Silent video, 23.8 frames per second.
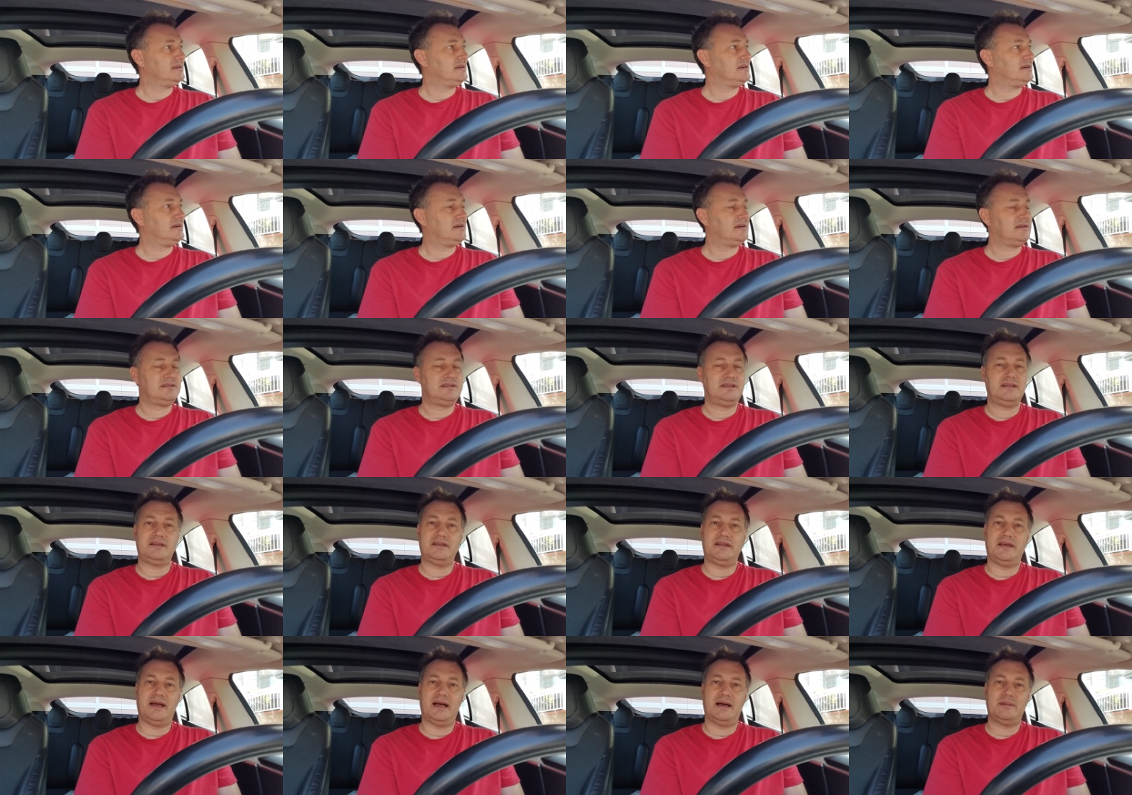uh,
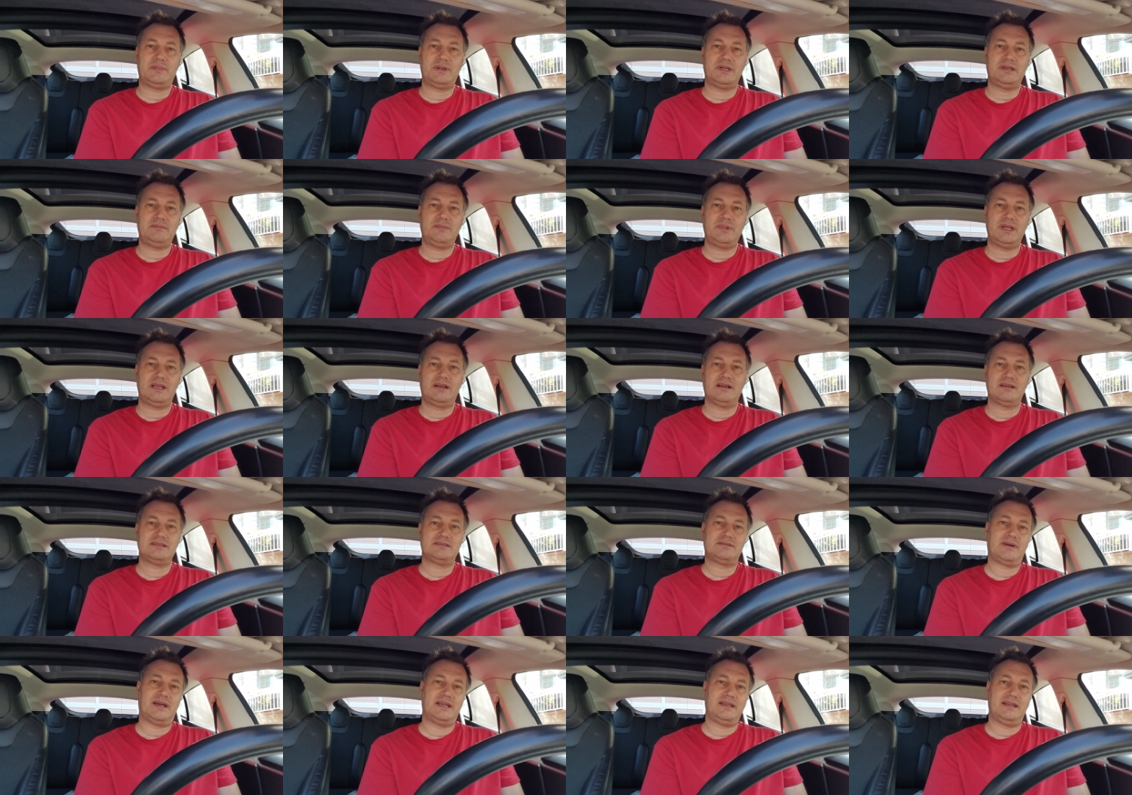didn't happen
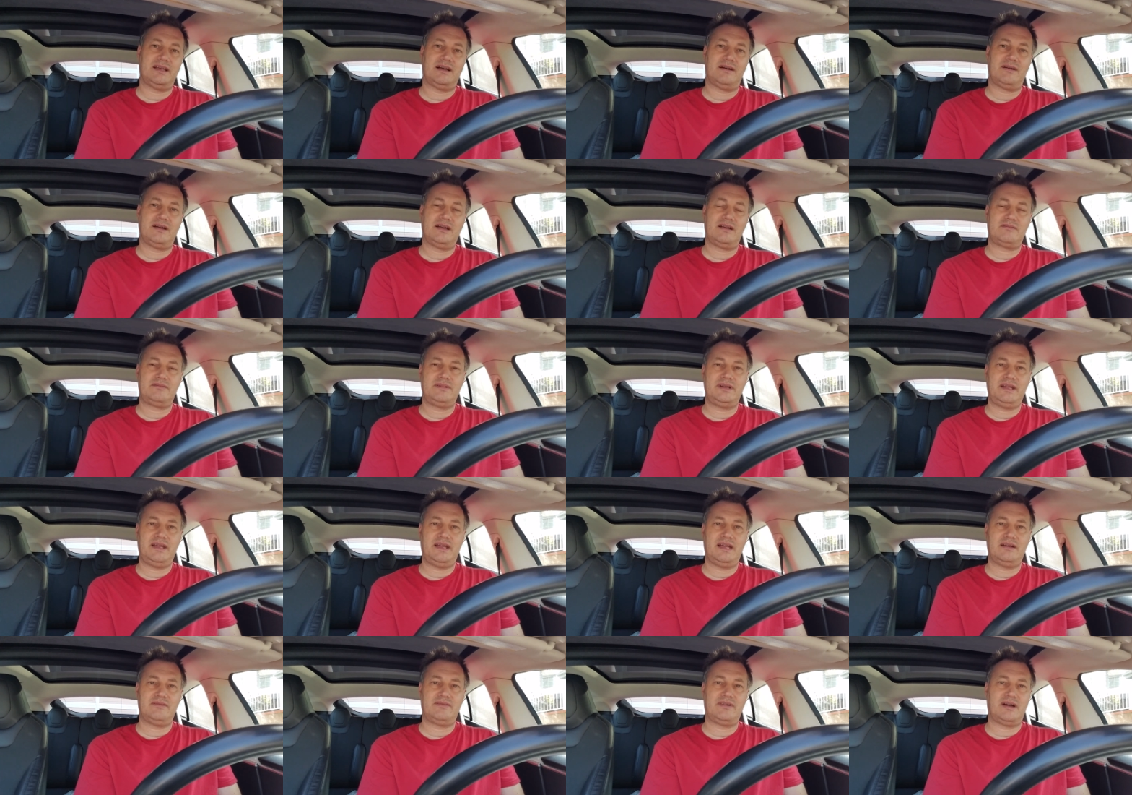because right now I already
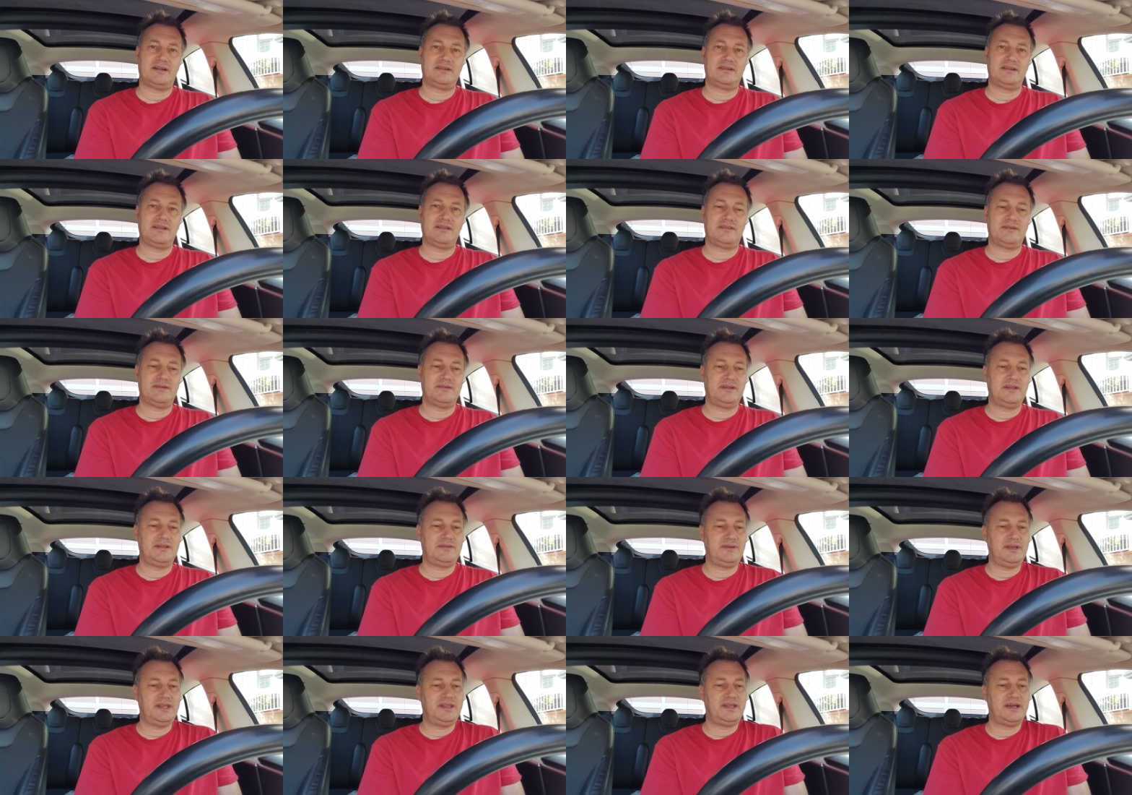have
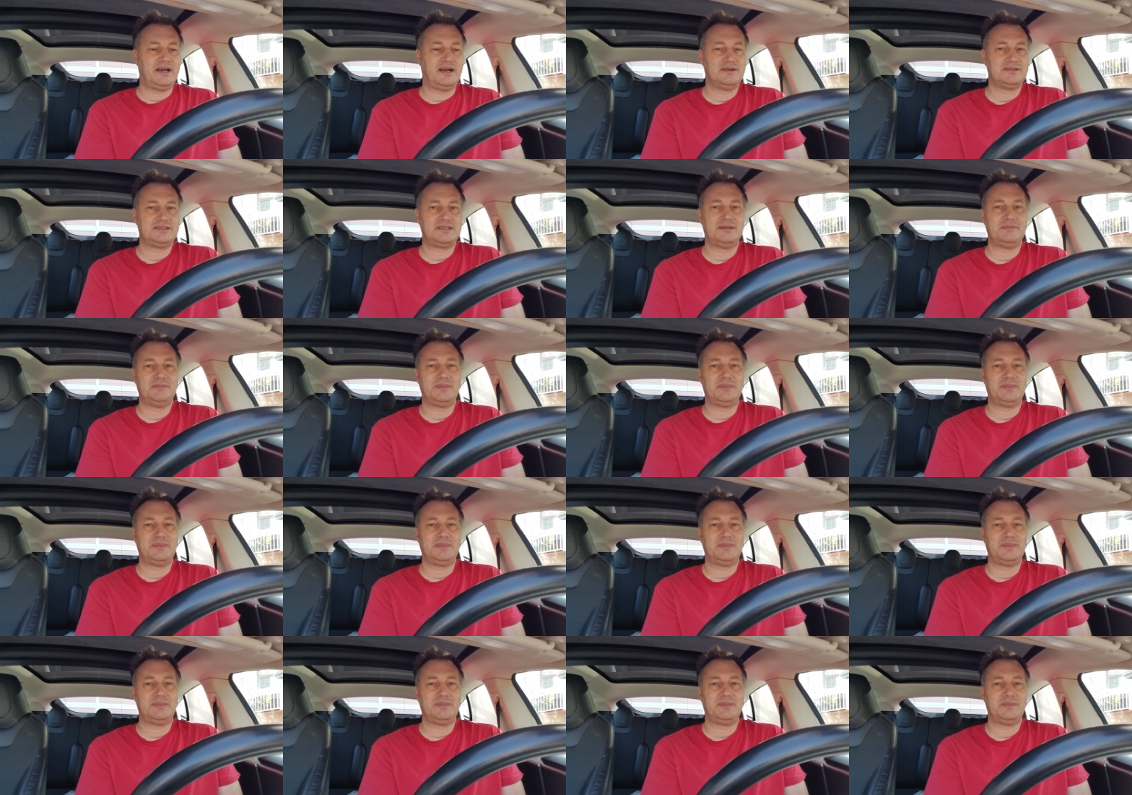133,000